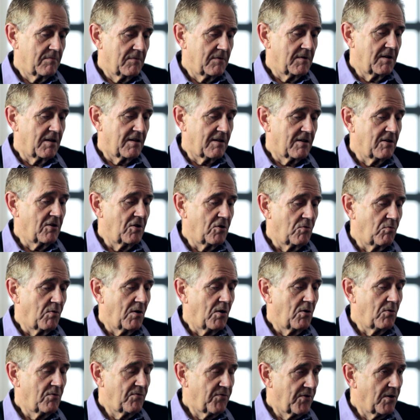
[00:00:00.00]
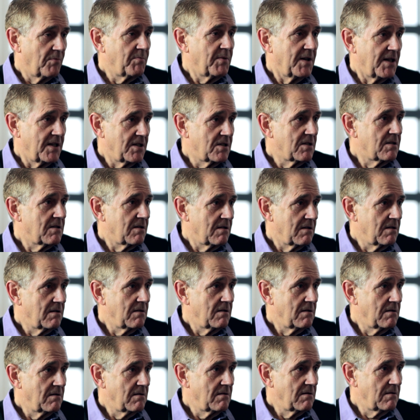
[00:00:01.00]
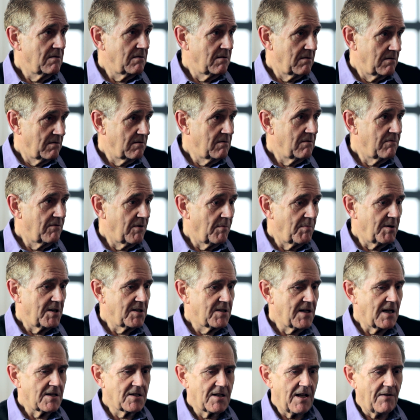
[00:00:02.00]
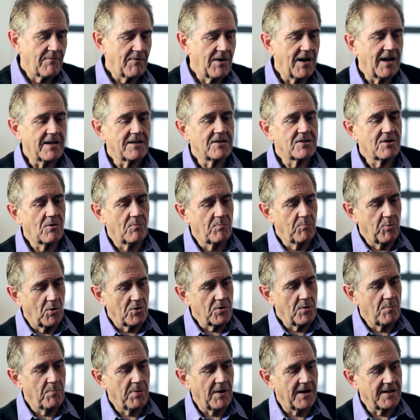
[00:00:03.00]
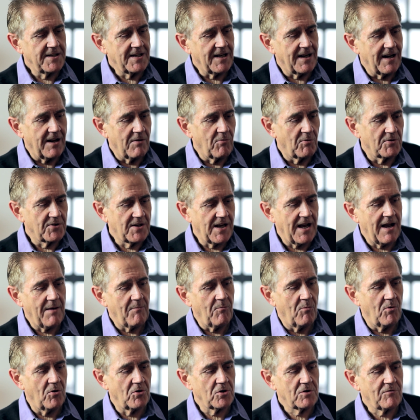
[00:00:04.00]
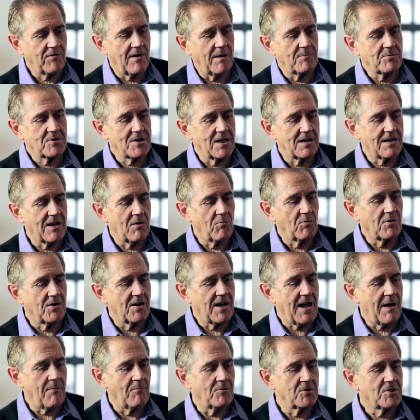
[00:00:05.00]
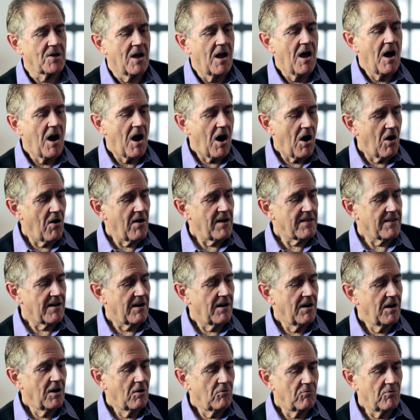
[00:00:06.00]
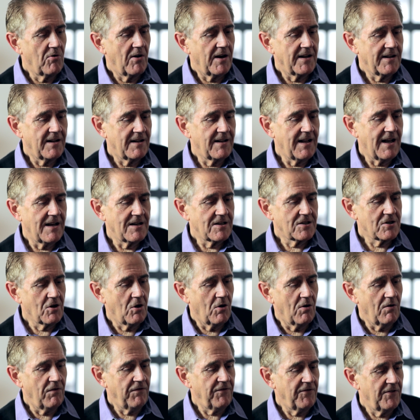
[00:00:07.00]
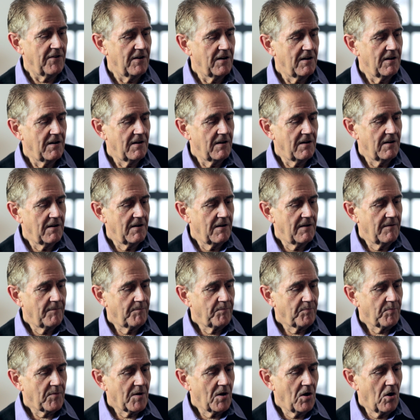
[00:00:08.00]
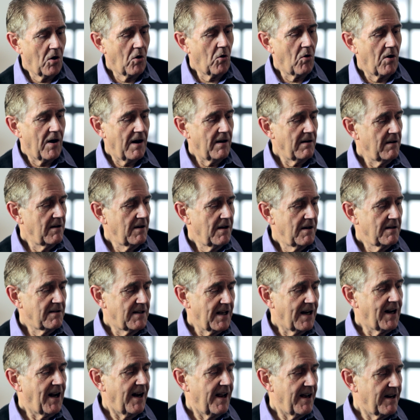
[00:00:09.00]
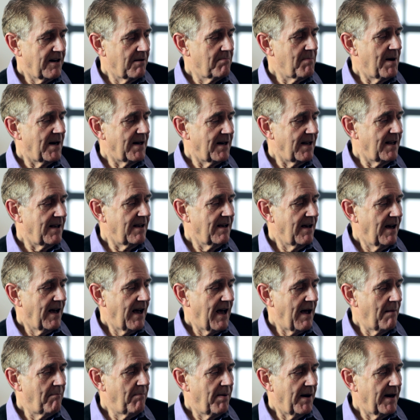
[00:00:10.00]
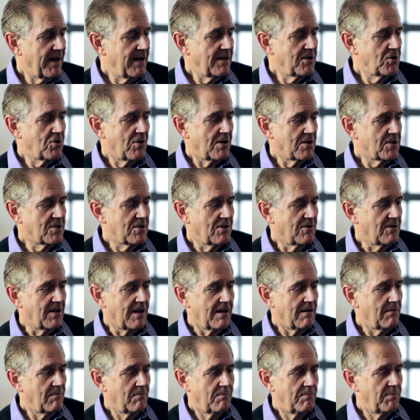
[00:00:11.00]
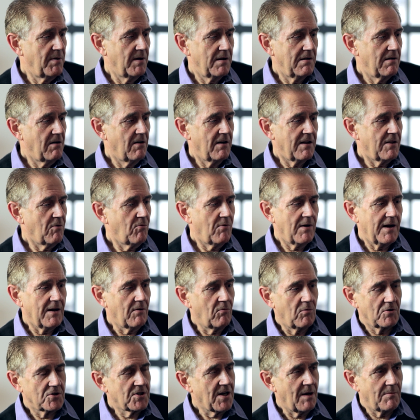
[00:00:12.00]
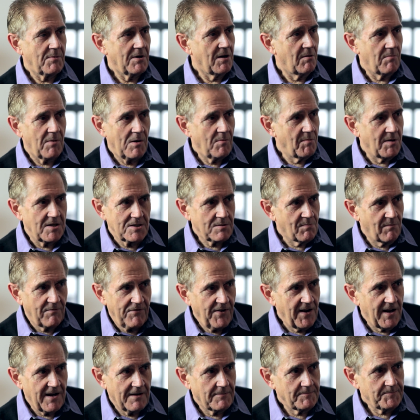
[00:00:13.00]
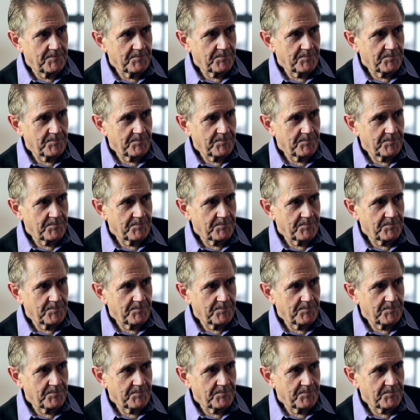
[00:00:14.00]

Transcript: the third world from these debts they haven't collected. So what you politically want to happen, what Oxfam said they wanted to happen, was either write the debts off or declare the money and pay interest on it. But either way, what's happening at the moment isn't fair.